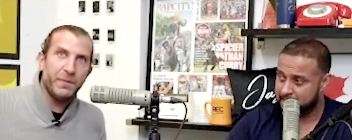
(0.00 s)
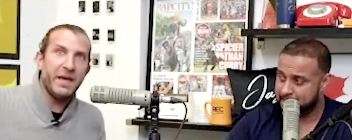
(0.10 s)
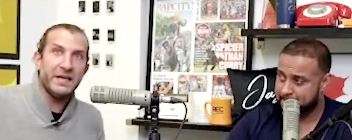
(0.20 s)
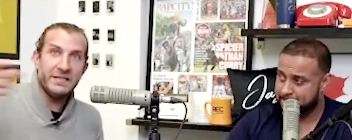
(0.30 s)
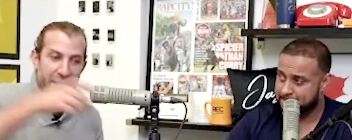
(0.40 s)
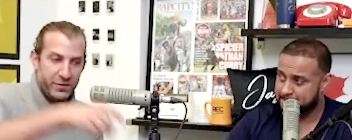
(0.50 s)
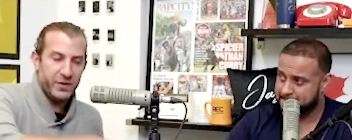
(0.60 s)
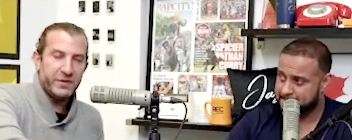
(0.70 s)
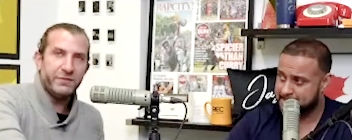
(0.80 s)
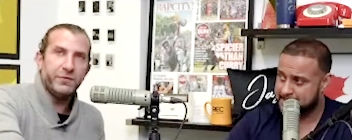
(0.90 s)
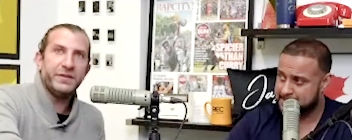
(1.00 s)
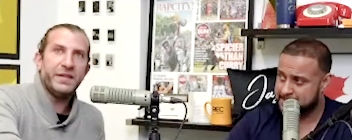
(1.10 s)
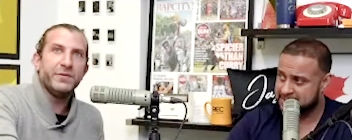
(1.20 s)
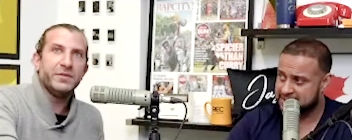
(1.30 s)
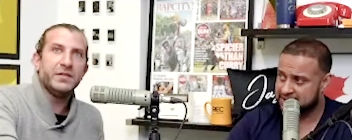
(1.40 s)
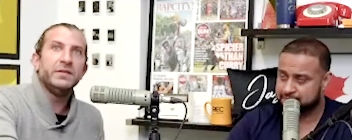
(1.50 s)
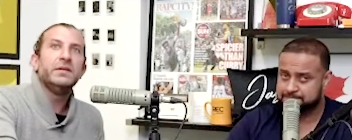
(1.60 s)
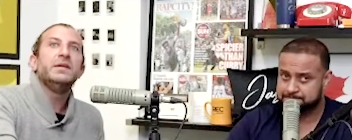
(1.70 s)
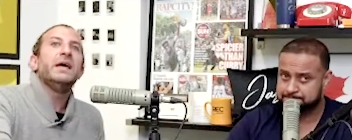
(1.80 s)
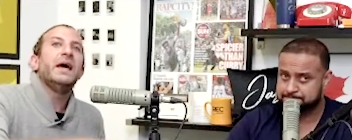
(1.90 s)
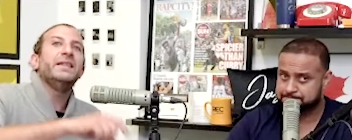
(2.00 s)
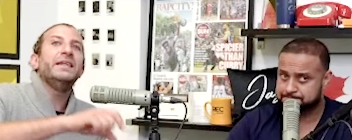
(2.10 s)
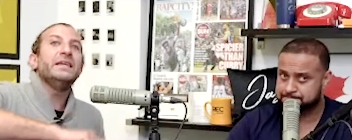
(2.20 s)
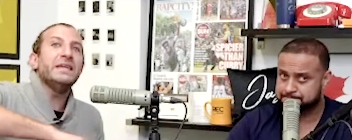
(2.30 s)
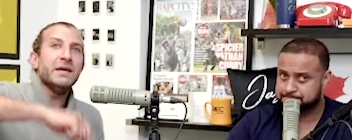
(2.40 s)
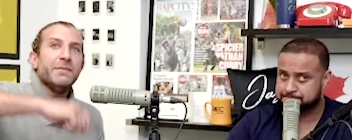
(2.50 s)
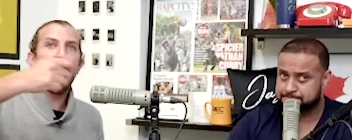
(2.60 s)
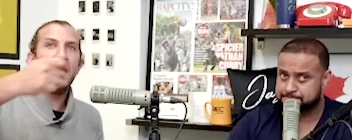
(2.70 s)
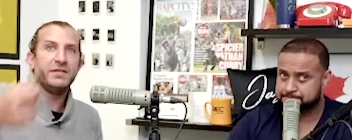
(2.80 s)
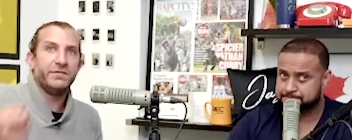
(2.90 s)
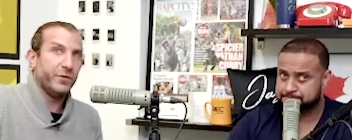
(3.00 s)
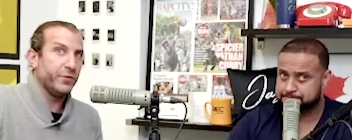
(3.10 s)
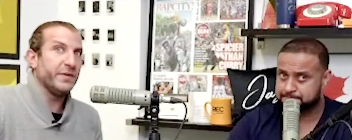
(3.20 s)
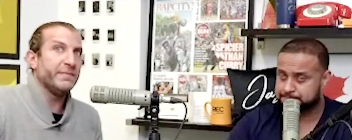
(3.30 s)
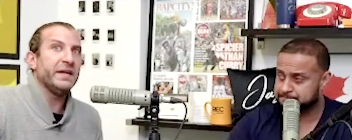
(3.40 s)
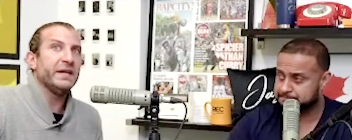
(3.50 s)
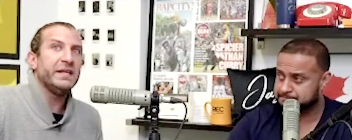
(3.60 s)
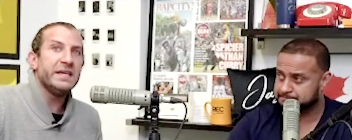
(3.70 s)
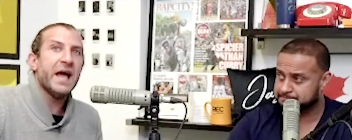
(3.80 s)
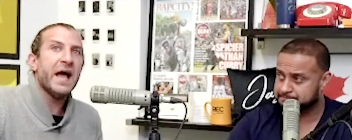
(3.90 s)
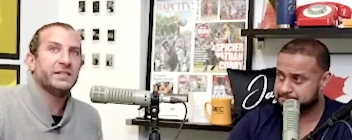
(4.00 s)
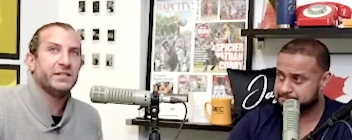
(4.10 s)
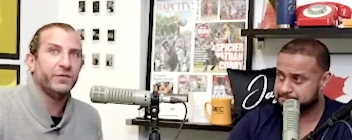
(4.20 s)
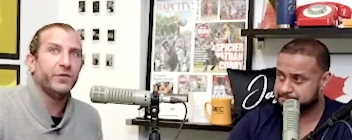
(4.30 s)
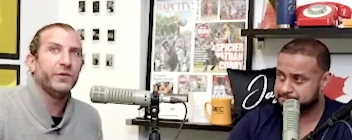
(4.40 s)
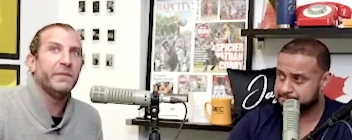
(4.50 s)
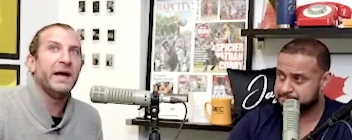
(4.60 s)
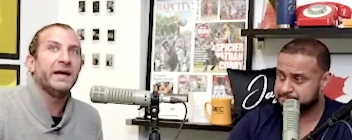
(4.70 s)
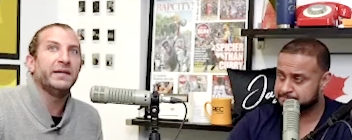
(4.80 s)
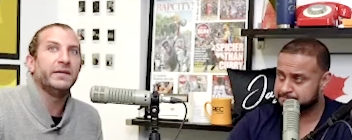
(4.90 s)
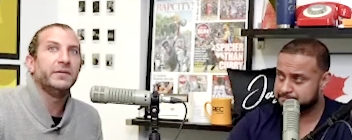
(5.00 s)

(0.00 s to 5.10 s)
Speaker 1: pays that 24,000 and then he applies for a rebate and he asks for it back.